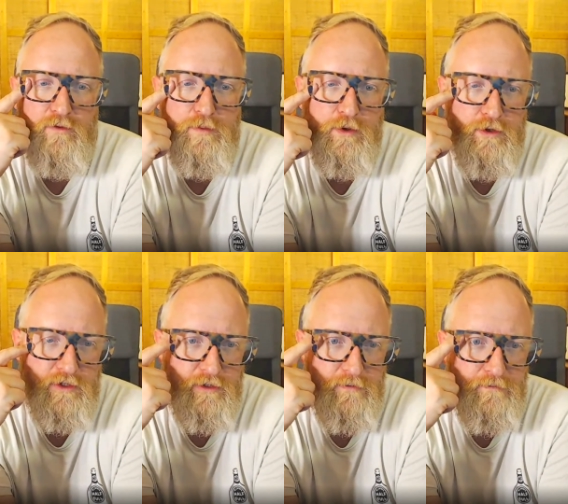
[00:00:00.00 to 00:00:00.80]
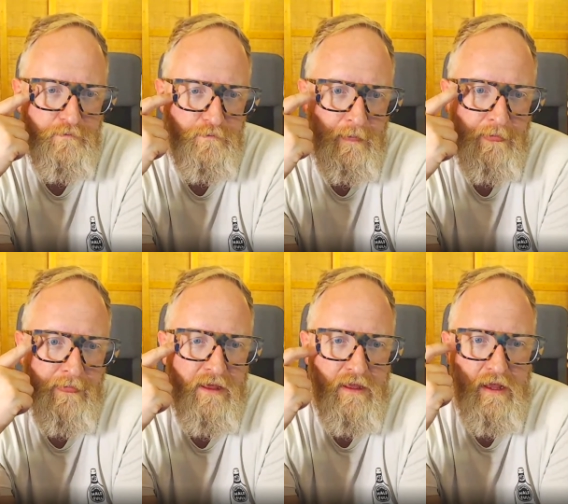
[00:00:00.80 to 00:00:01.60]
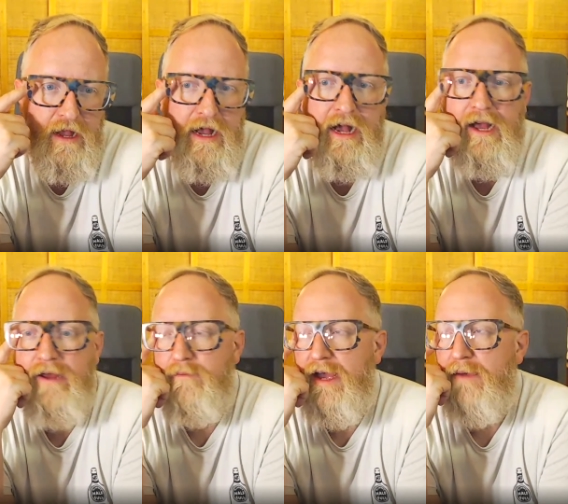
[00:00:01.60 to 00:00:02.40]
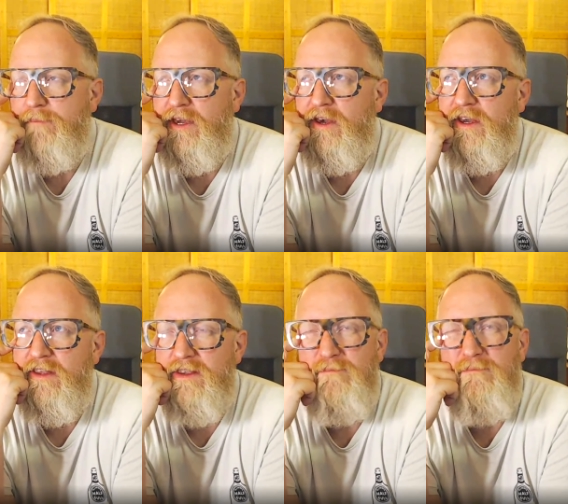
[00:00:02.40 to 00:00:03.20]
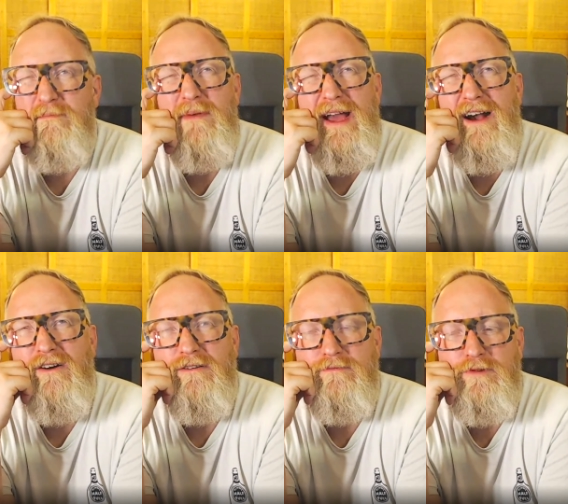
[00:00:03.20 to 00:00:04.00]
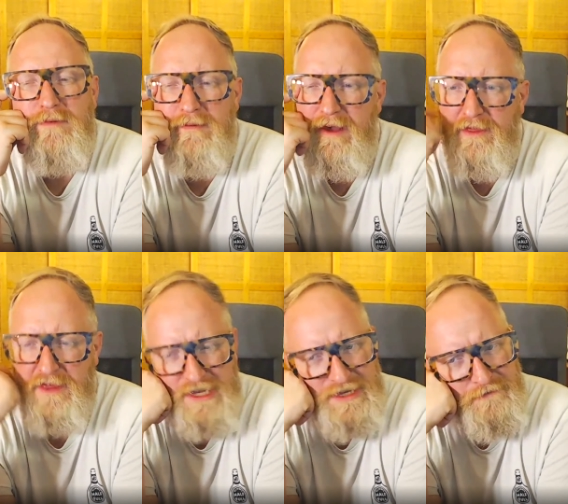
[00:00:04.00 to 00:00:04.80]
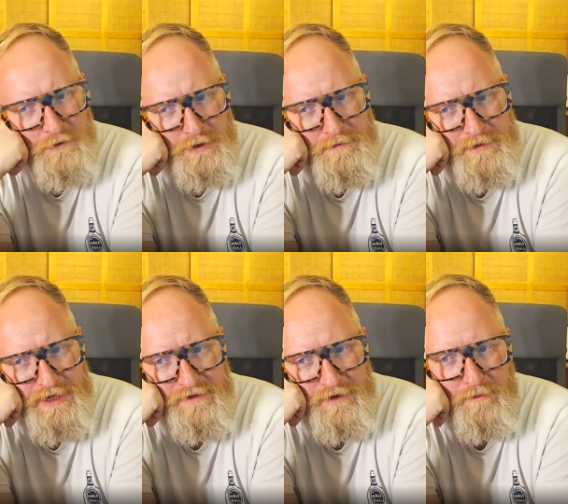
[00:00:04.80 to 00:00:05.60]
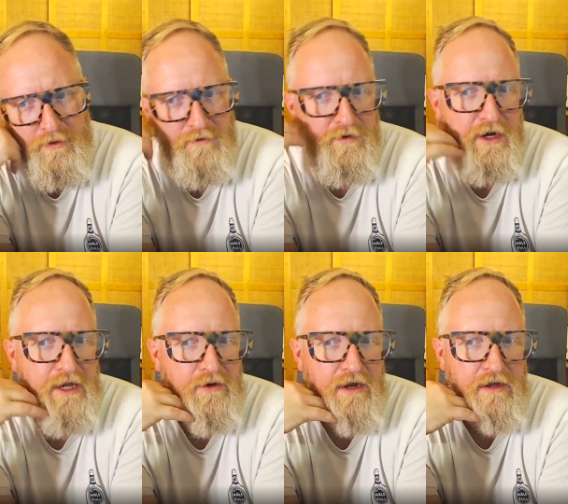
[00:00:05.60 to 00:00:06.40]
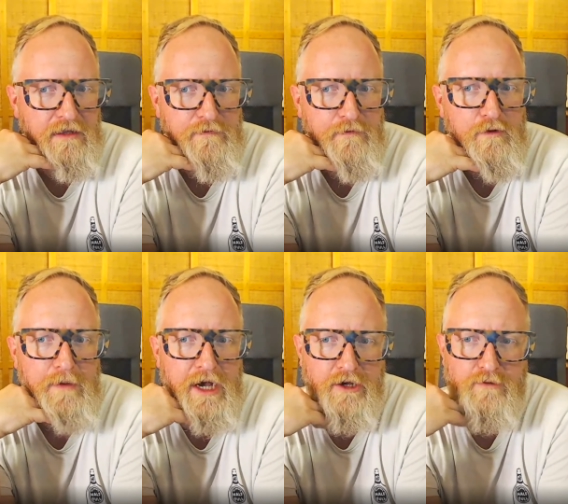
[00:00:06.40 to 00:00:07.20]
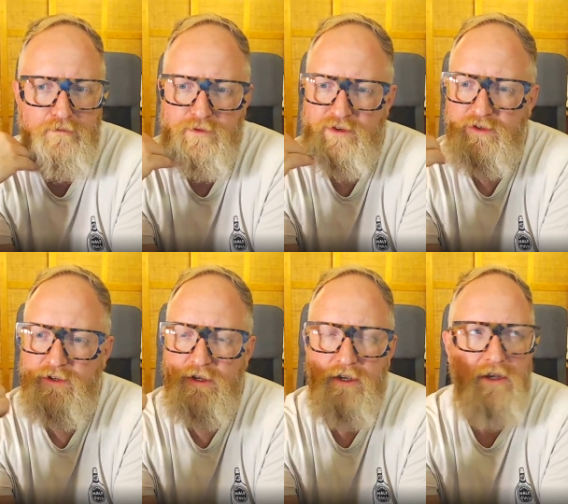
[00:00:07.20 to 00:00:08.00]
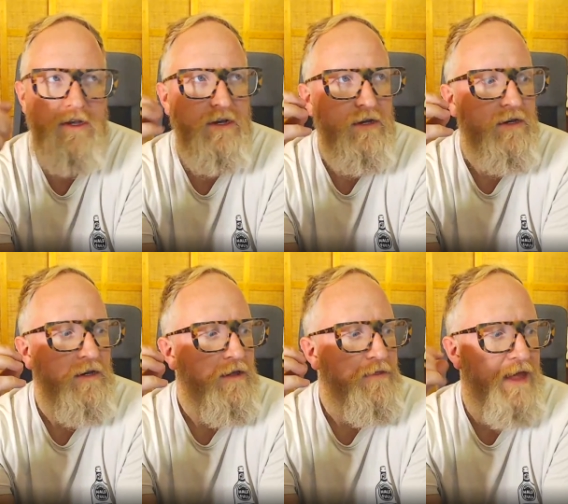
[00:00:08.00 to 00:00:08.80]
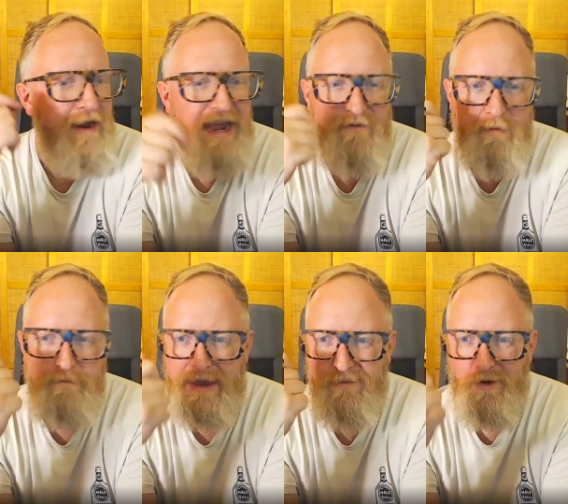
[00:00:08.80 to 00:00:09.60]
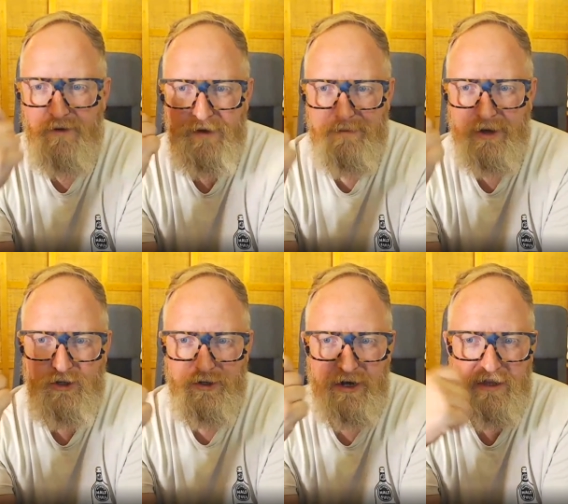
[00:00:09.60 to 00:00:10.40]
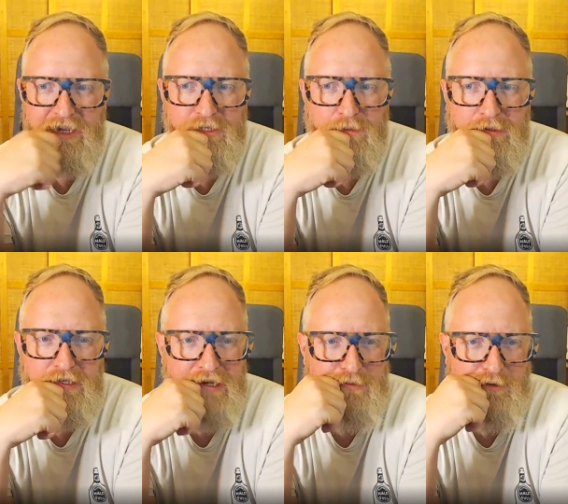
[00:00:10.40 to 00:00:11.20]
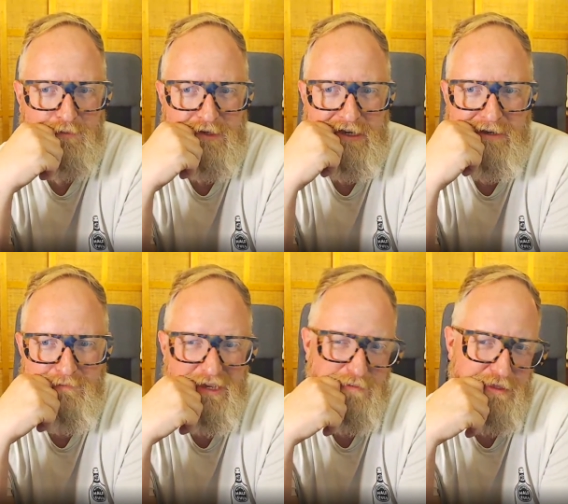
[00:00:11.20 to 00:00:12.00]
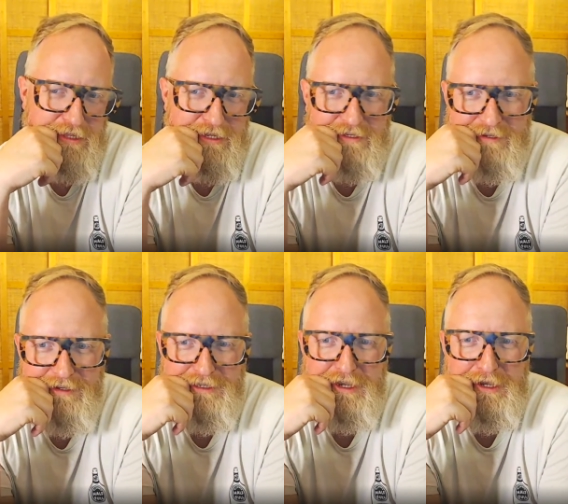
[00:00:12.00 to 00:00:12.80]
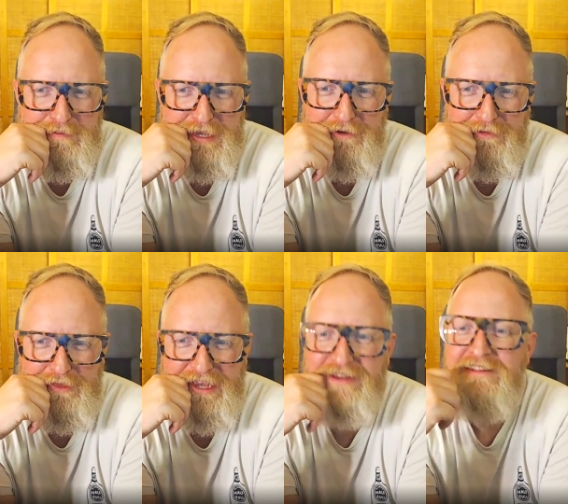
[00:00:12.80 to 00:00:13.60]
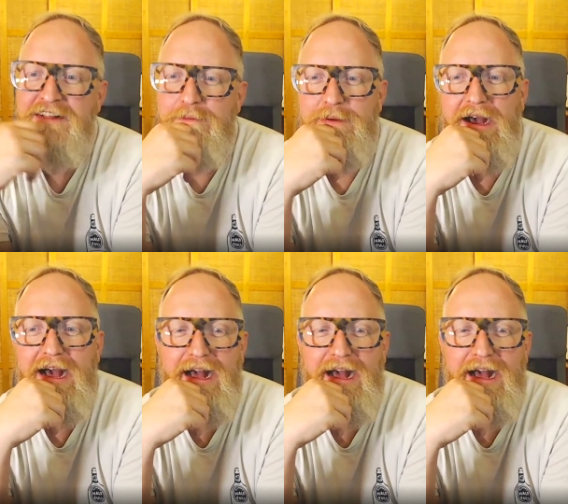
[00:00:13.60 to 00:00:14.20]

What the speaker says: reports. And because probably about 30-40% of our portfolio are clients' former homes, they have a bit more of an emotional attachment to that property, maybe than is at times healthy, but